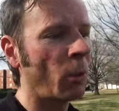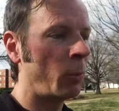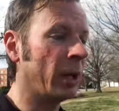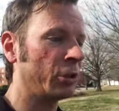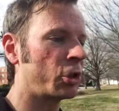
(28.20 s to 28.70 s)

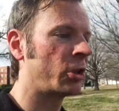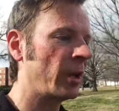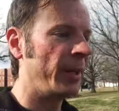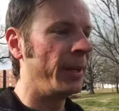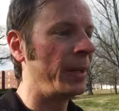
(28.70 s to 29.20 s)
which
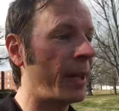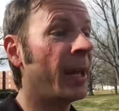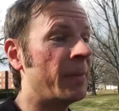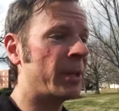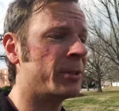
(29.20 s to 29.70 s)

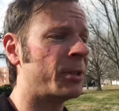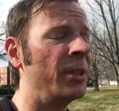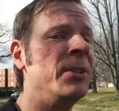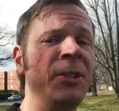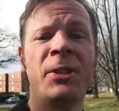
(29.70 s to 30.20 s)
came as
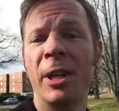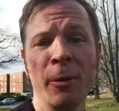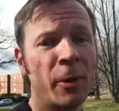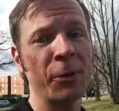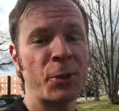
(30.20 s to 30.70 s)

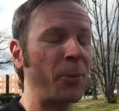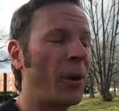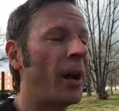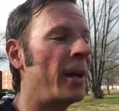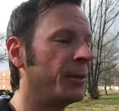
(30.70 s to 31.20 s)
zero
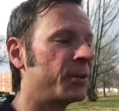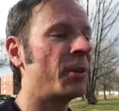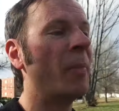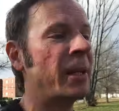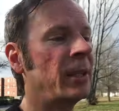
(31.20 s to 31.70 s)
surprise
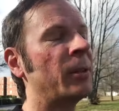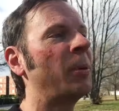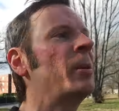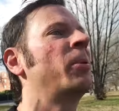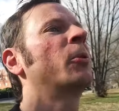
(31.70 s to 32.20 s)
to many of the
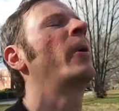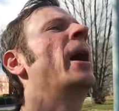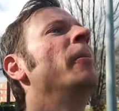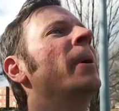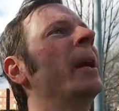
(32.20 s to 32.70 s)
people
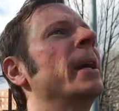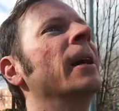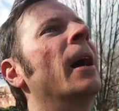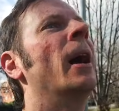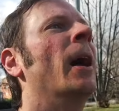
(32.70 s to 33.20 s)
around me,
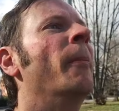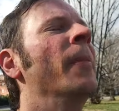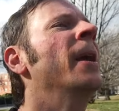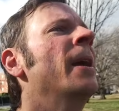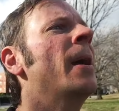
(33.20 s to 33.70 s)
um,
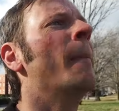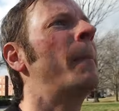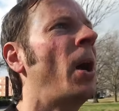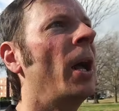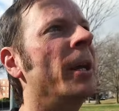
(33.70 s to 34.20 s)

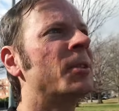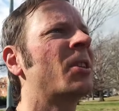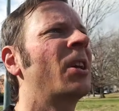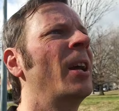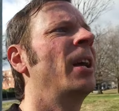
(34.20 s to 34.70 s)

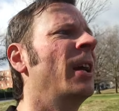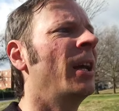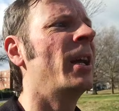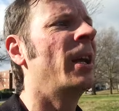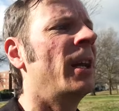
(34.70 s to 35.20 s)
but
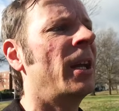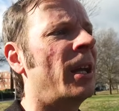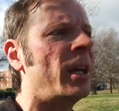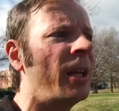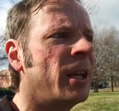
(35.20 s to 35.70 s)

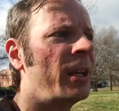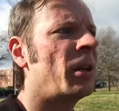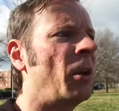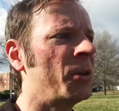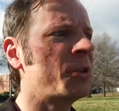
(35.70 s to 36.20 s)
it
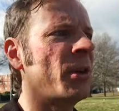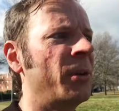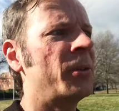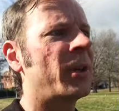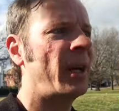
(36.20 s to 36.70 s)

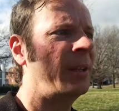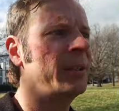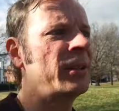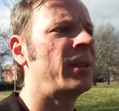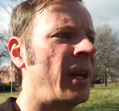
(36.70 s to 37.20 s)
also kind
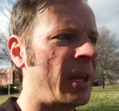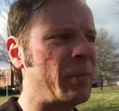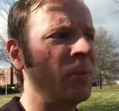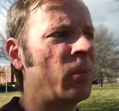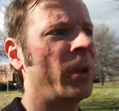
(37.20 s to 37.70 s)
of
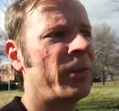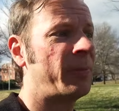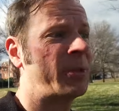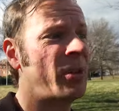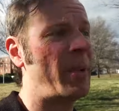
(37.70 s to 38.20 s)
came
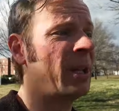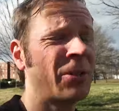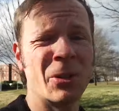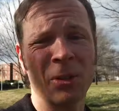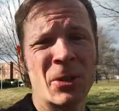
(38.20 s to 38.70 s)
with some
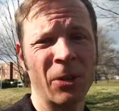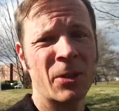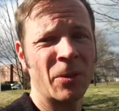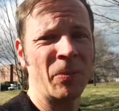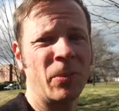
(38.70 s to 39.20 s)
answers to
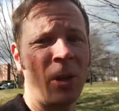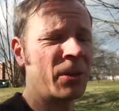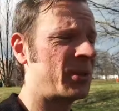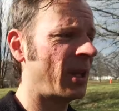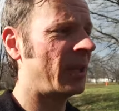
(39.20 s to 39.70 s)
some
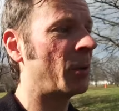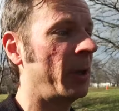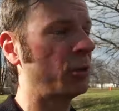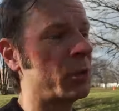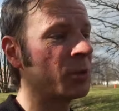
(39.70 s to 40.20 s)
long-standing
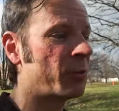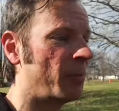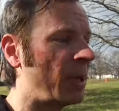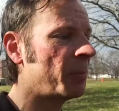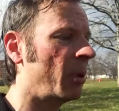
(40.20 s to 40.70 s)
questions for
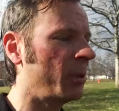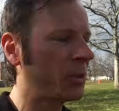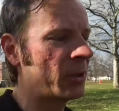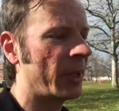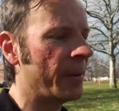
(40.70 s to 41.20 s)
me
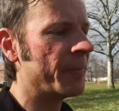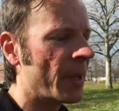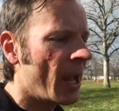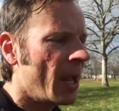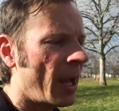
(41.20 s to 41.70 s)
personally.
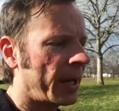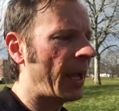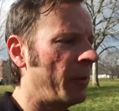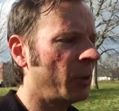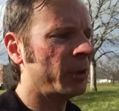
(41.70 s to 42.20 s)
And I
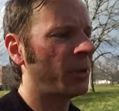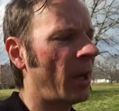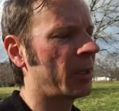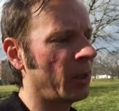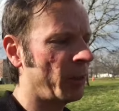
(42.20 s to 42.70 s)
kind of want to
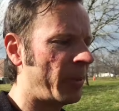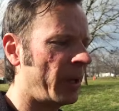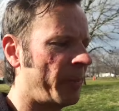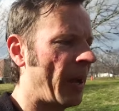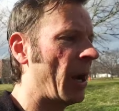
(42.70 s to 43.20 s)
talk a little
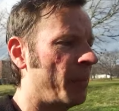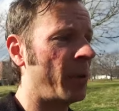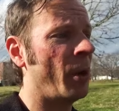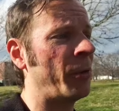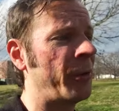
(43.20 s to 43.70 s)
bit about
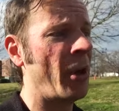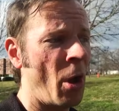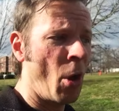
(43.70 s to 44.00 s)
both